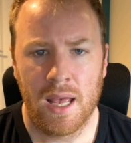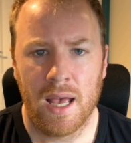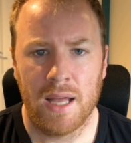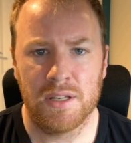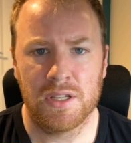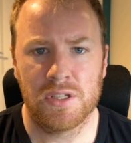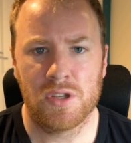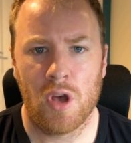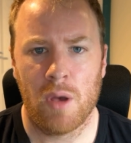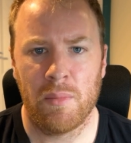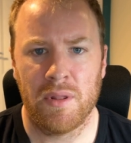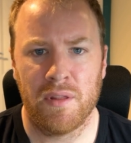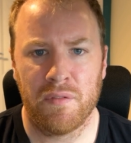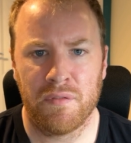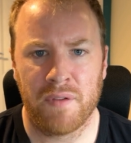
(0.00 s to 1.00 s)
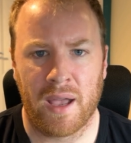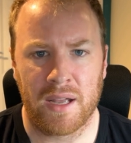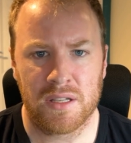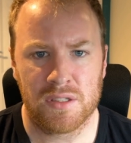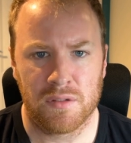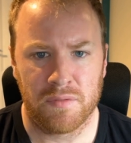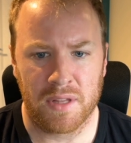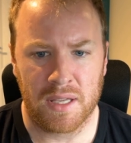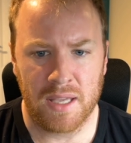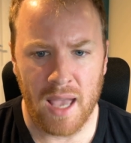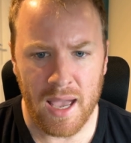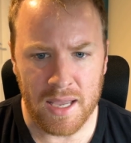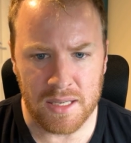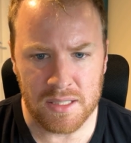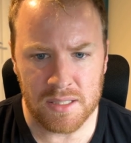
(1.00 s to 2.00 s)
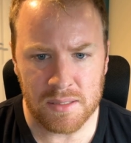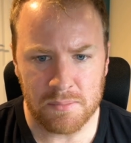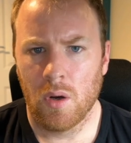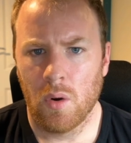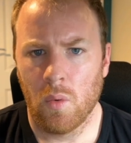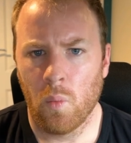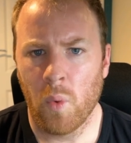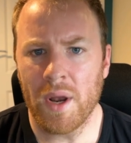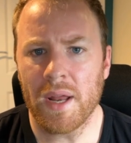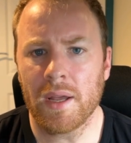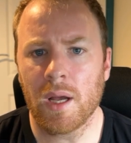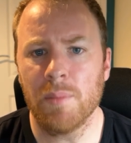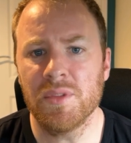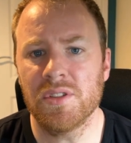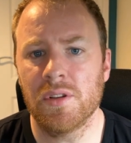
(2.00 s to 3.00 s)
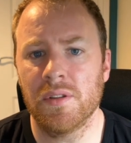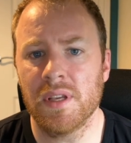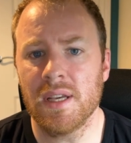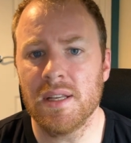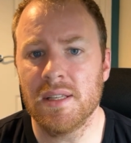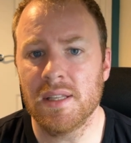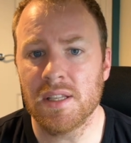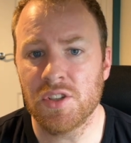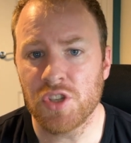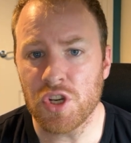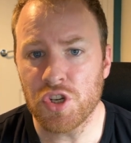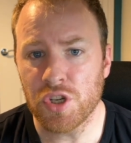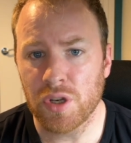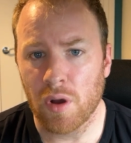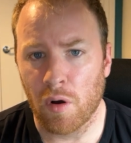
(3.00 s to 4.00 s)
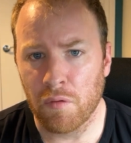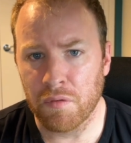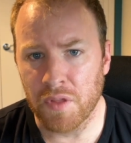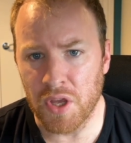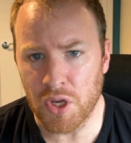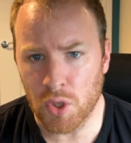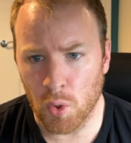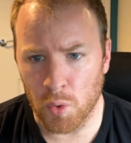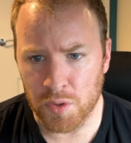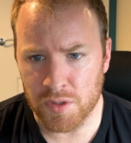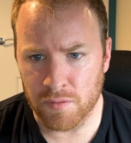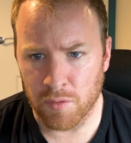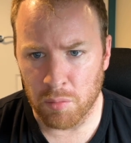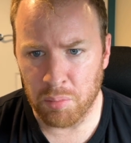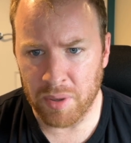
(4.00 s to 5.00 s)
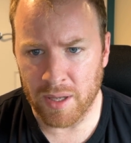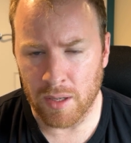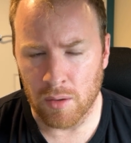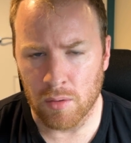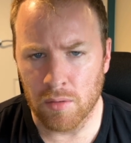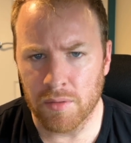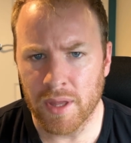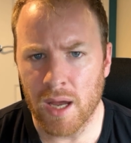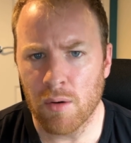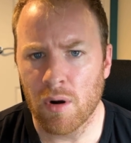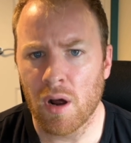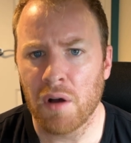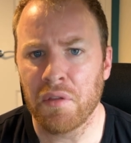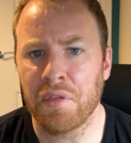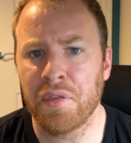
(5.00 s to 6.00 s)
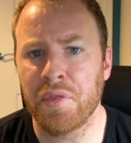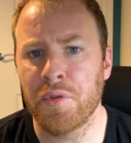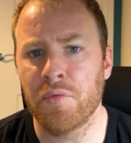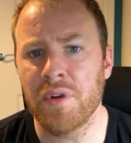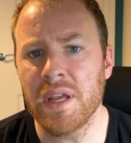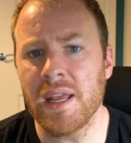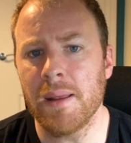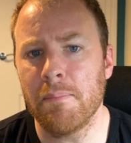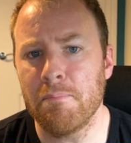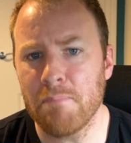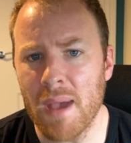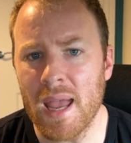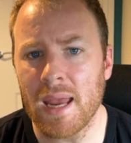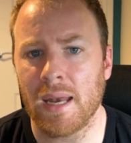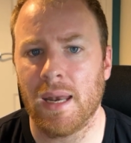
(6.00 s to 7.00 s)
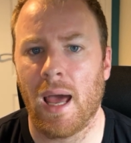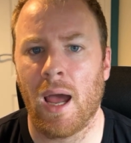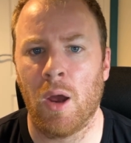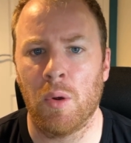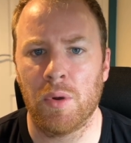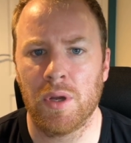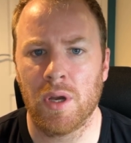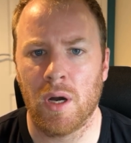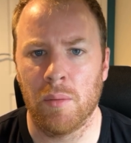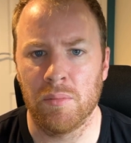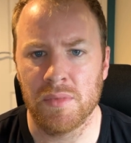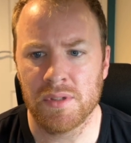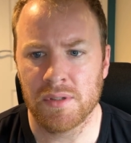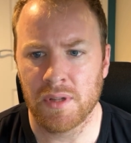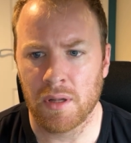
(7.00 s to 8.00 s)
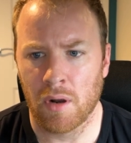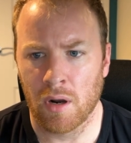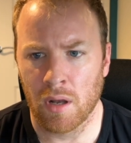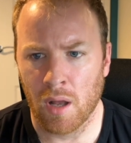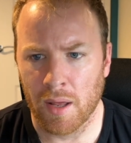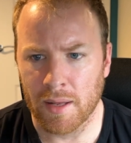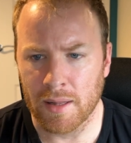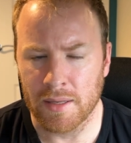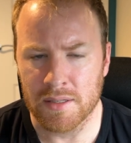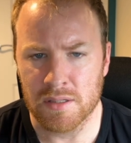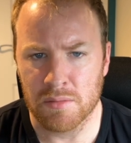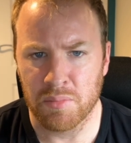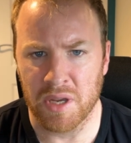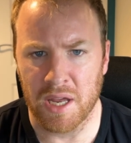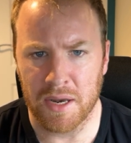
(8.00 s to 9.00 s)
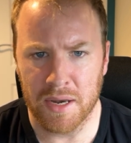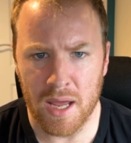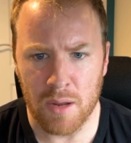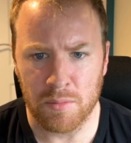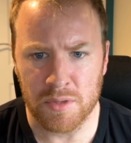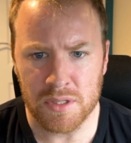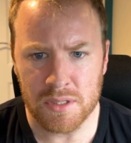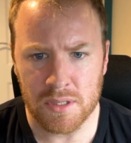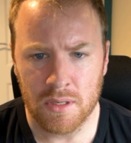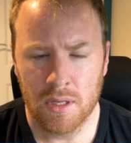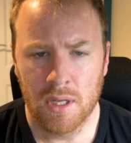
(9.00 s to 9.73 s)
and determine the facts of the case. When it comes to the decision of the Court of Appeal, there are three main outcomes that are likely to be announced.